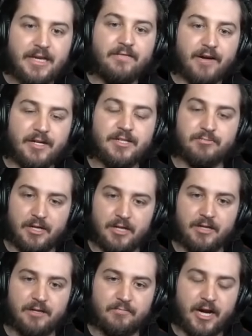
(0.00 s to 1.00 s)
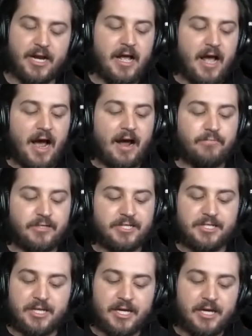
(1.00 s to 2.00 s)
right. Venezuela, right? right? I was
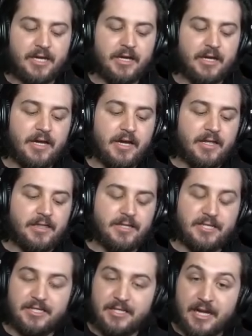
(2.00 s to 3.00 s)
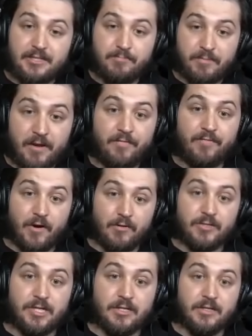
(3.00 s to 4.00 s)
seeing the states being
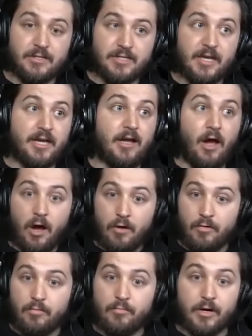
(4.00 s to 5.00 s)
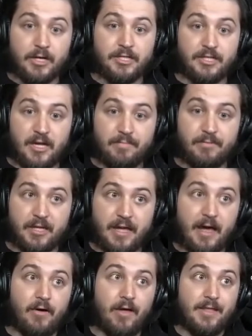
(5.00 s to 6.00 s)
frozen, saying, oh, we're going to stop the
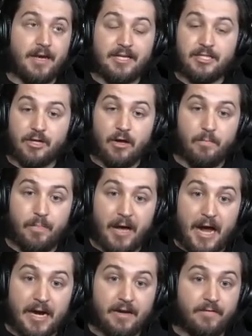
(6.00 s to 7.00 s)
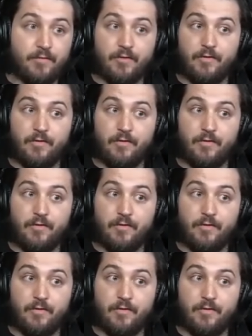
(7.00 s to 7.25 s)
count. And then I saw Biden for the